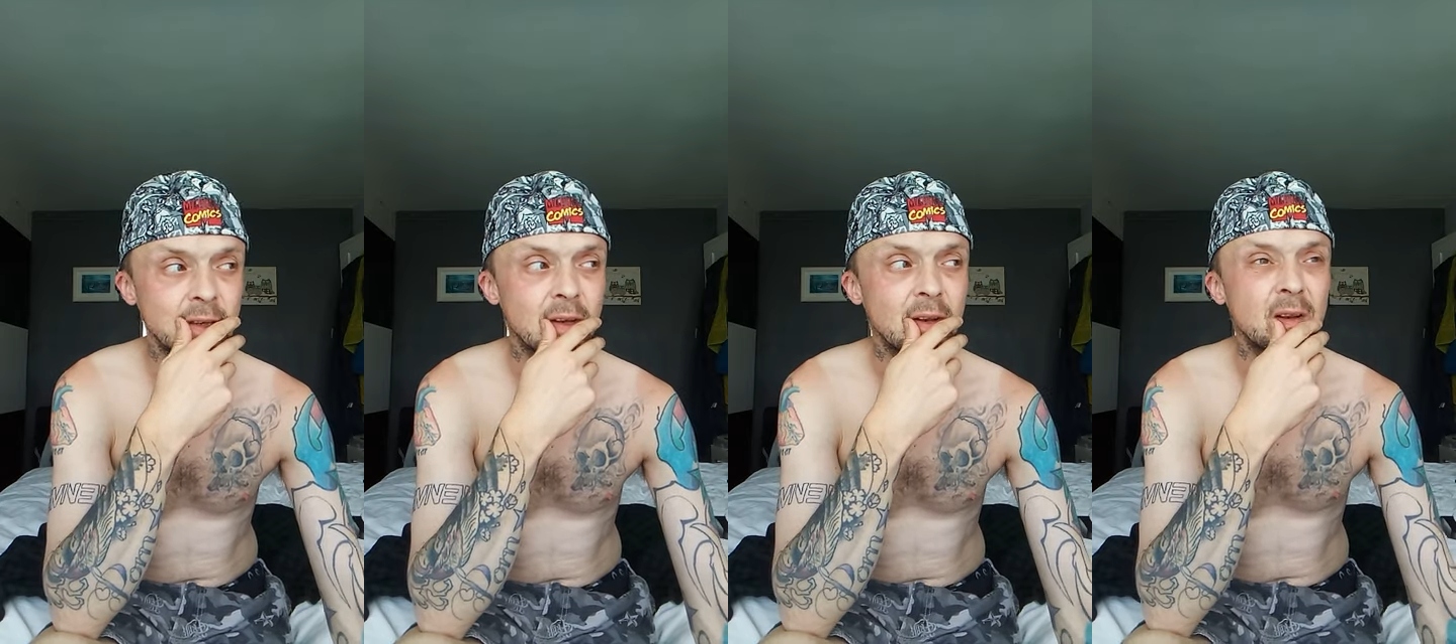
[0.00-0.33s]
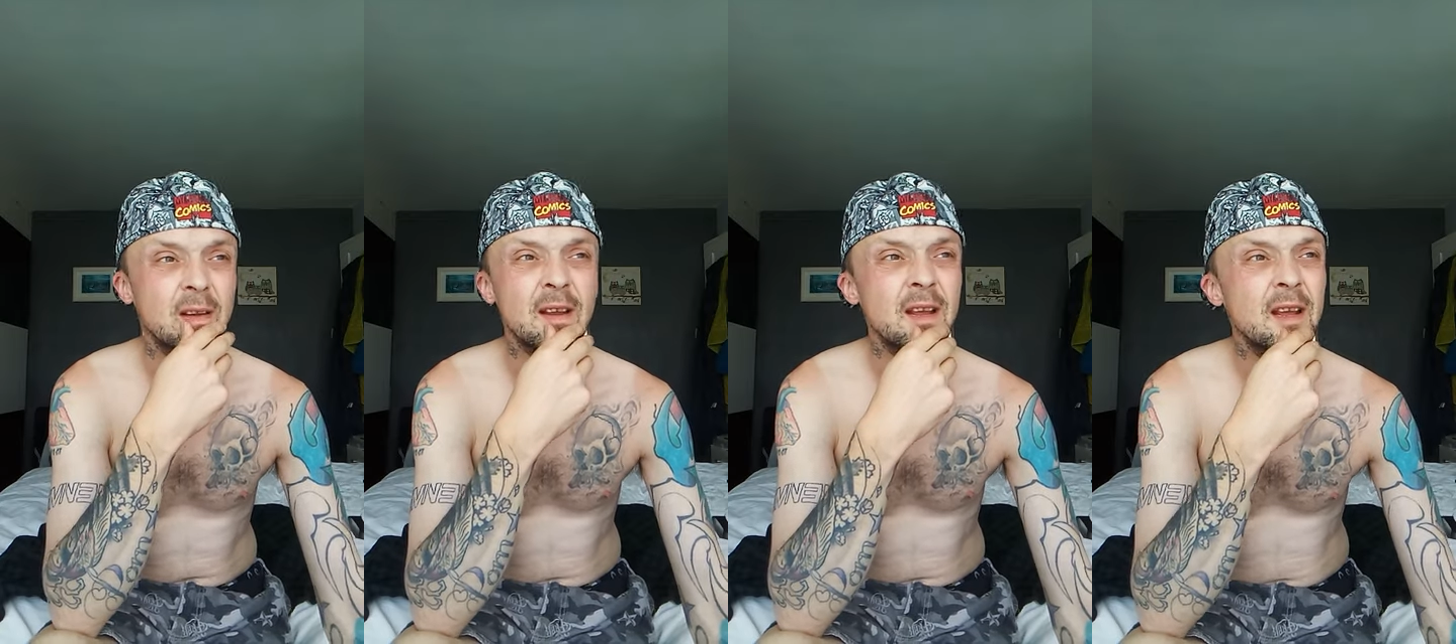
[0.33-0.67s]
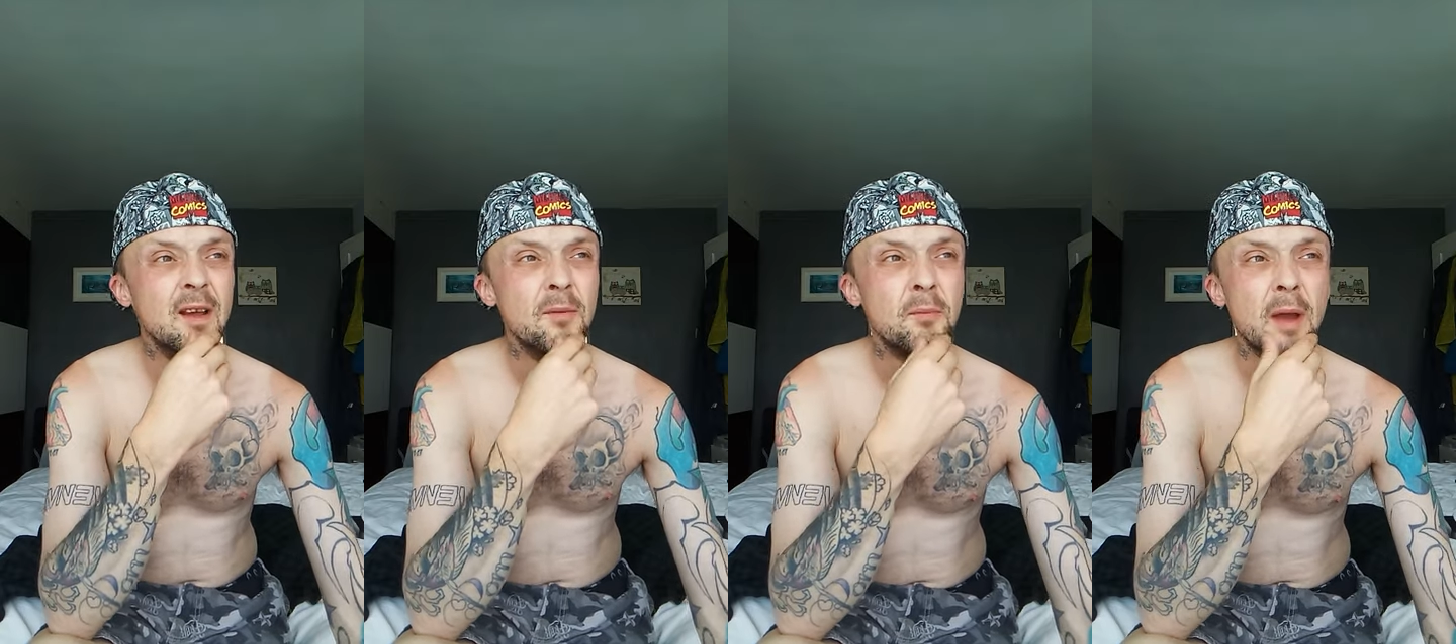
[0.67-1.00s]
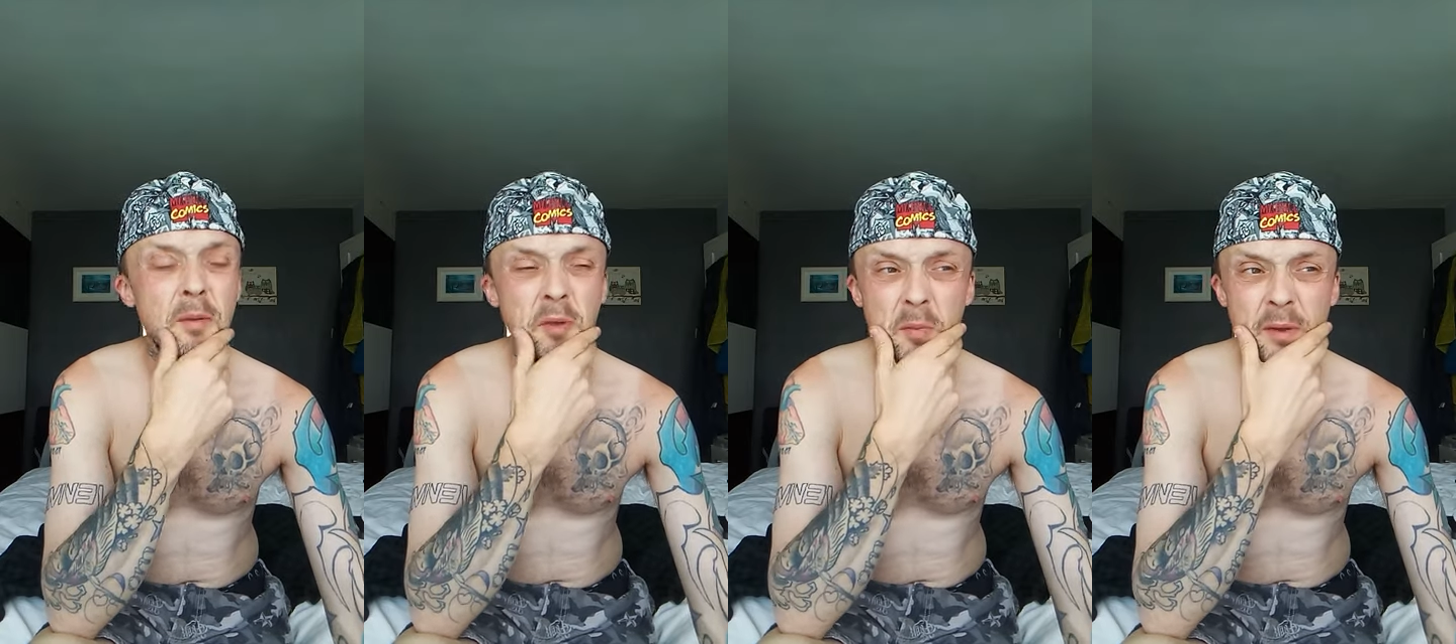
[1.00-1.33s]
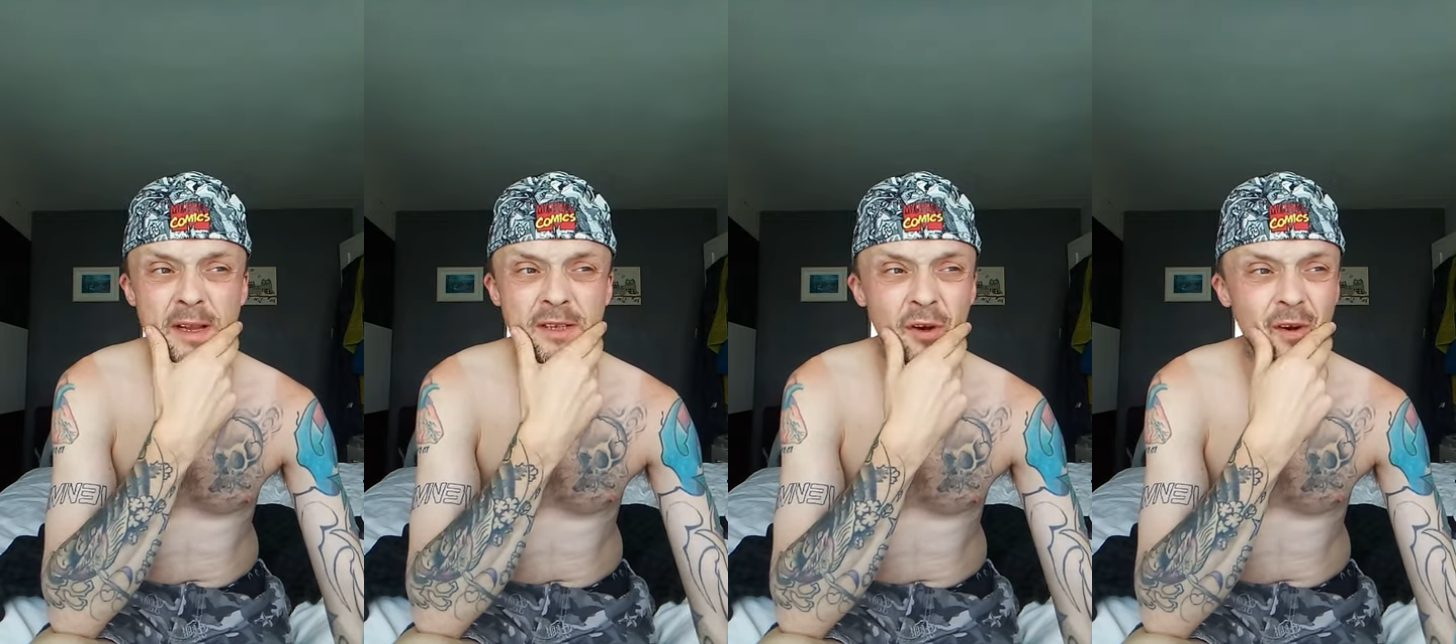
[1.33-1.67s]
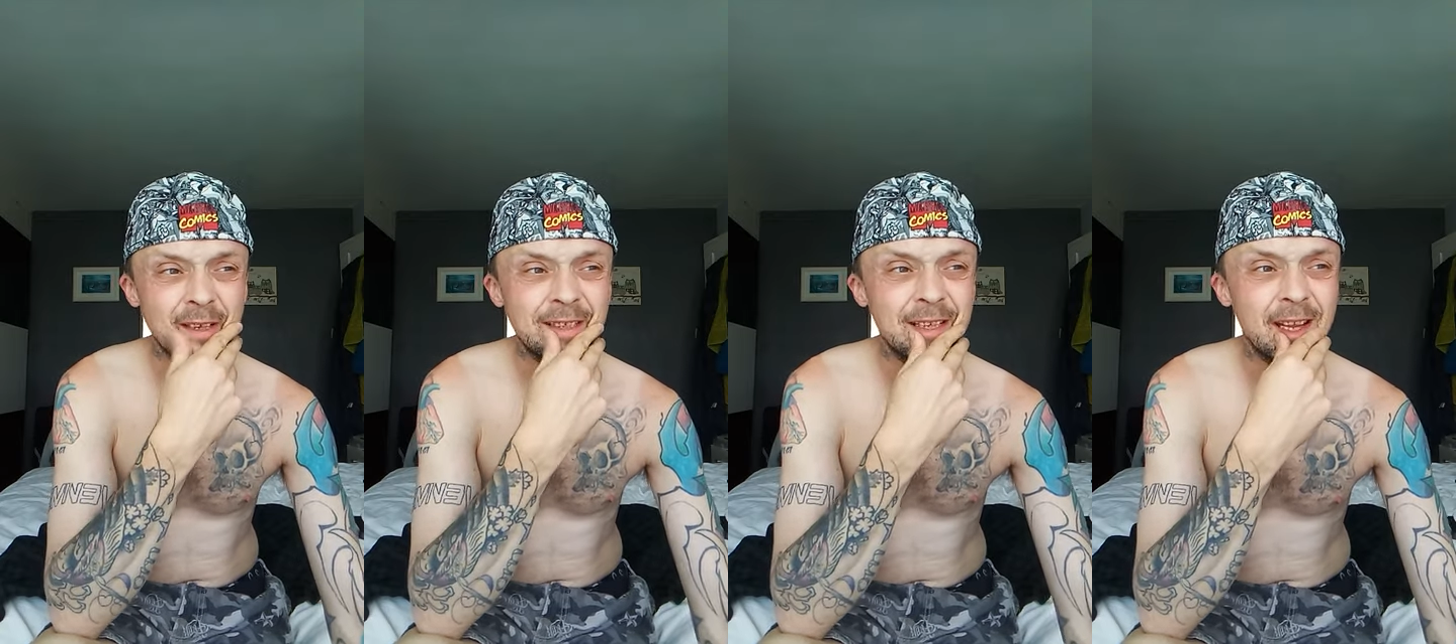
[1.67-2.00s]
And maybe a bit of
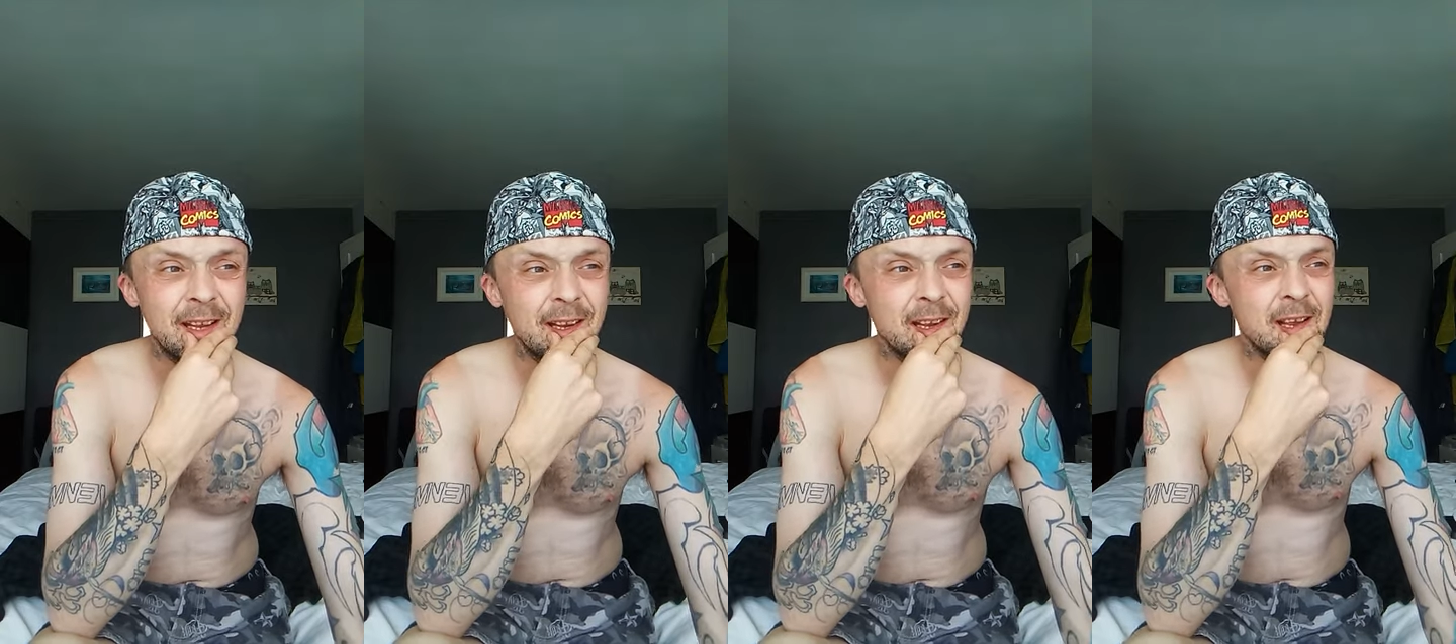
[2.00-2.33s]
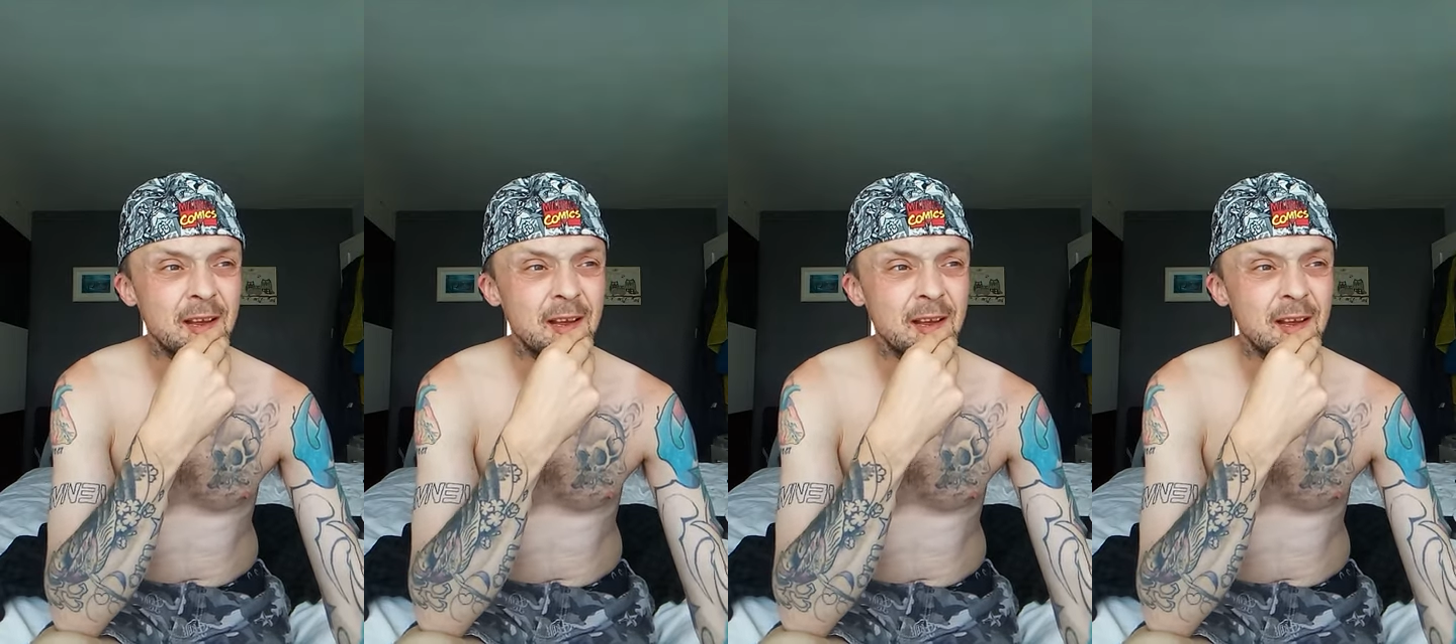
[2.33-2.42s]
Thai stick.